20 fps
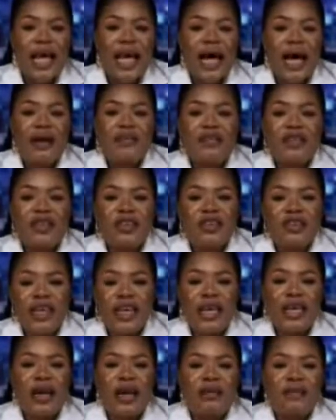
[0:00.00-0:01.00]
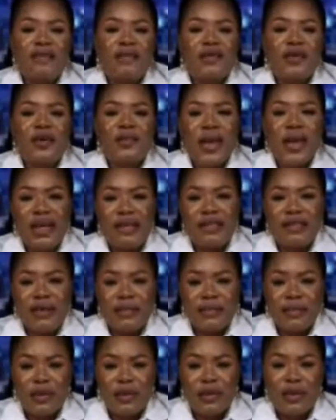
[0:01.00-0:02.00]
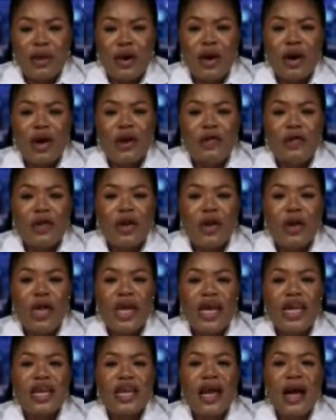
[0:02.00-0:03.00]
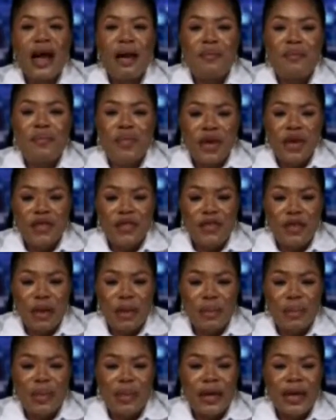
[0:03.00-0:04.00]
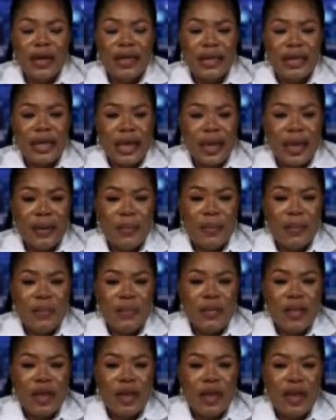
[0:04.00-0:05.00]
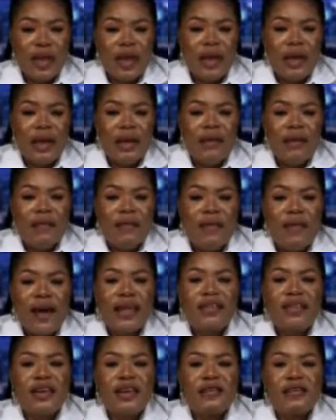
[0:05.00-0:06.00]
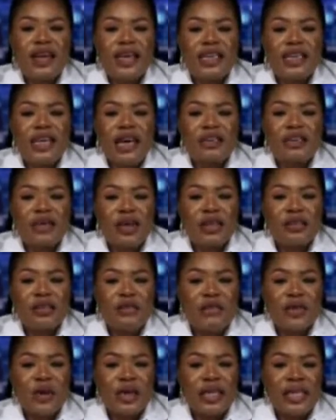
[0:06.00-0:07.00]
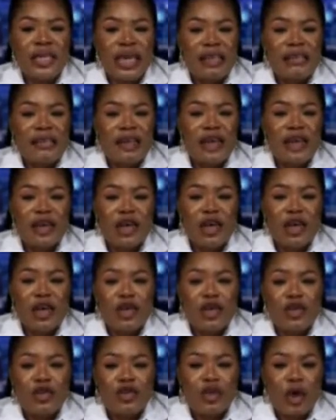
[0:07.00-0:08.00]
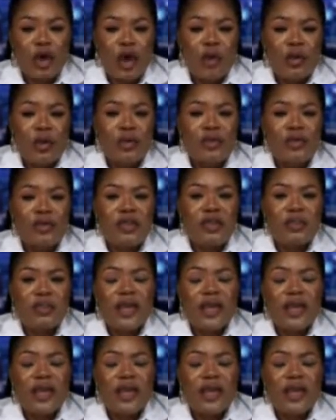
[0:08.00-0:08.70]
after taking off from Istanbul following a brief stop there. Fighter Radar 24 data shows